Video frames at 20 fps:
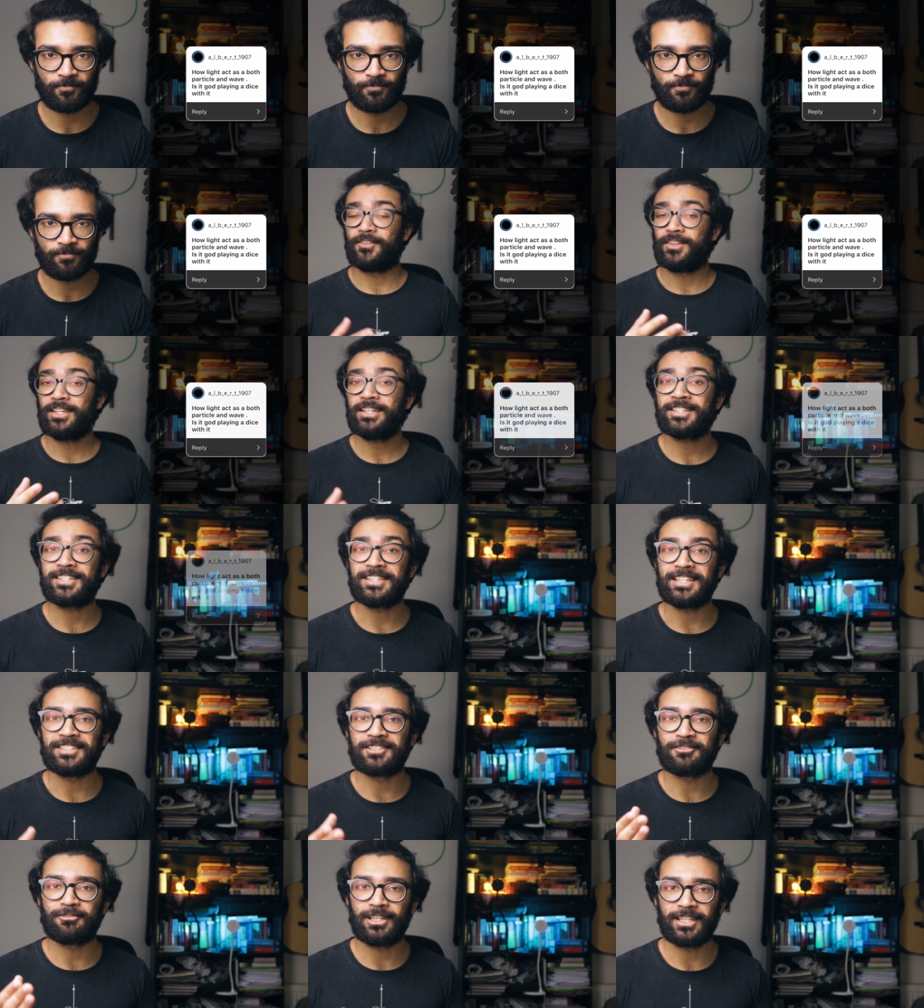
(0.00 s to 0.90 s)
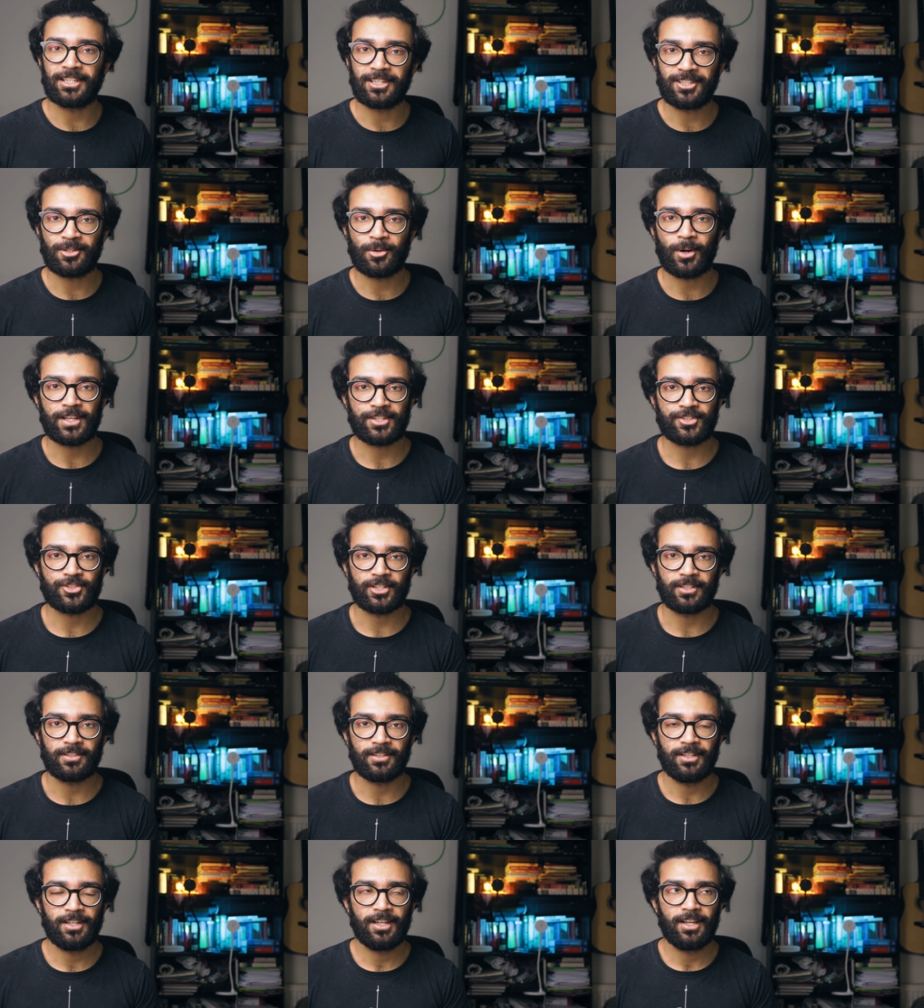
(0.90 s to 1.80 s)
Now, this is a really good
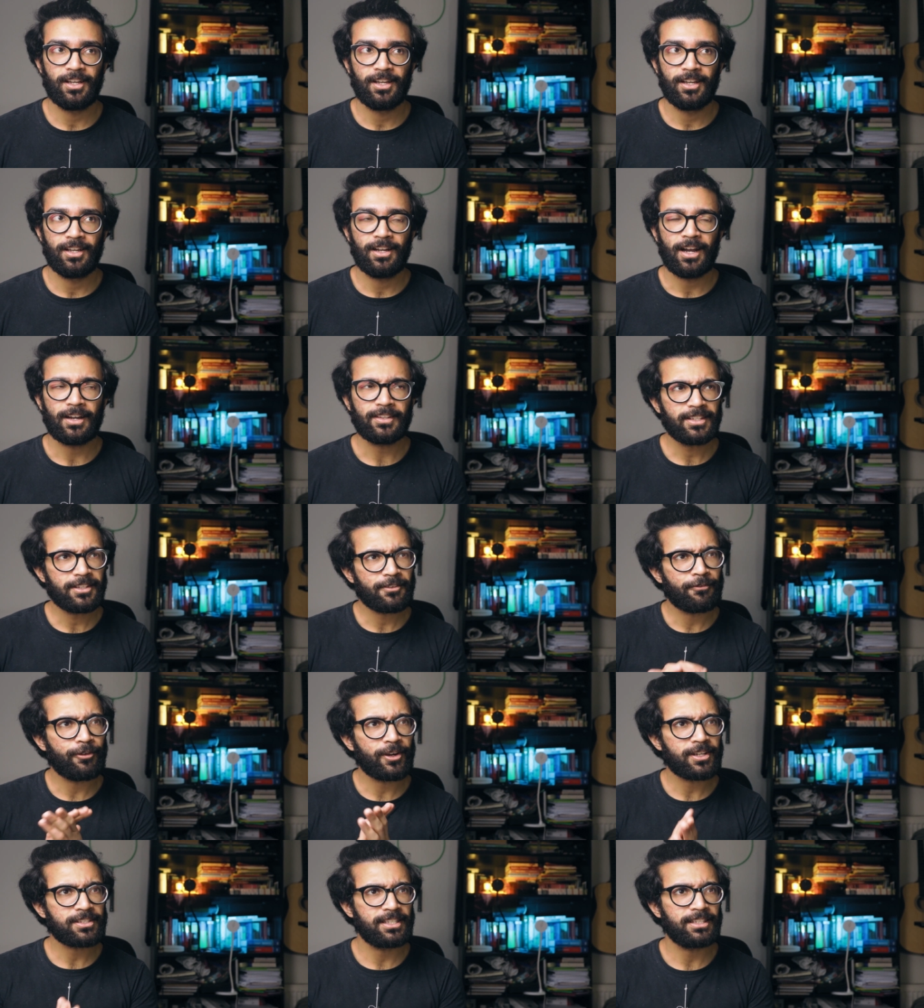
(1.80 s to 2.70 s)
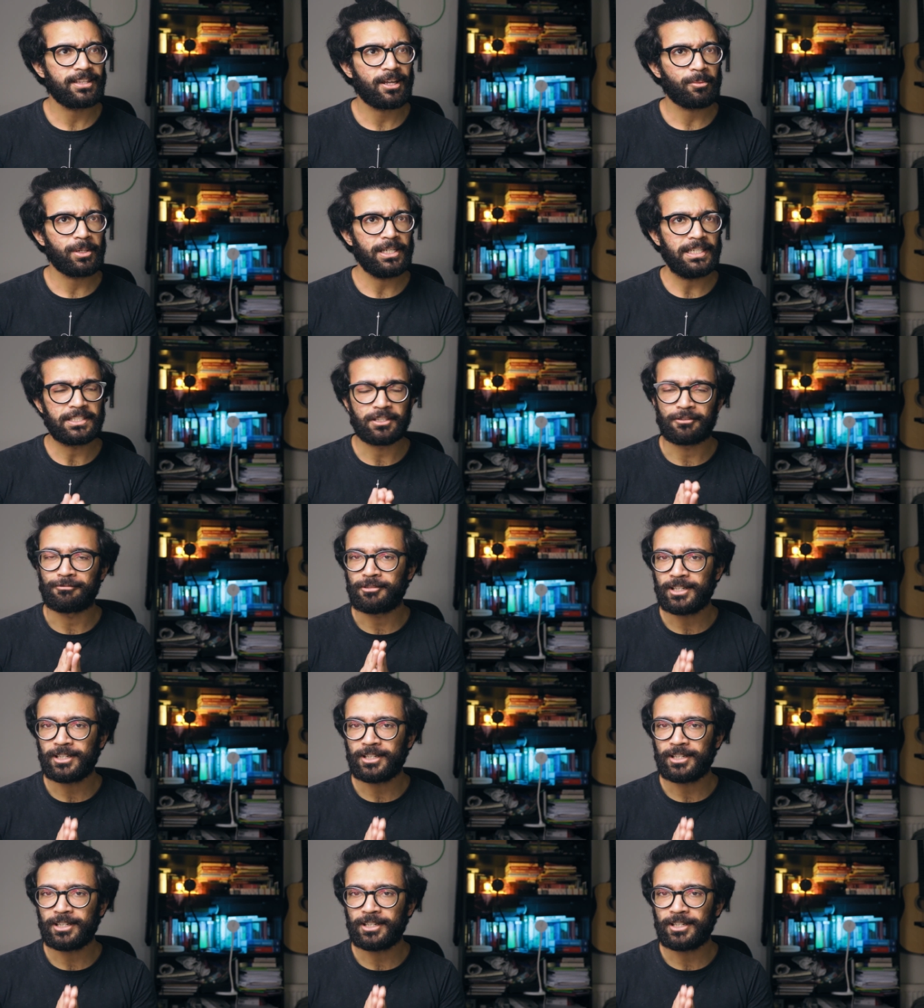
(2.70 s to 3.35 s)
question. I think the first thing that we need to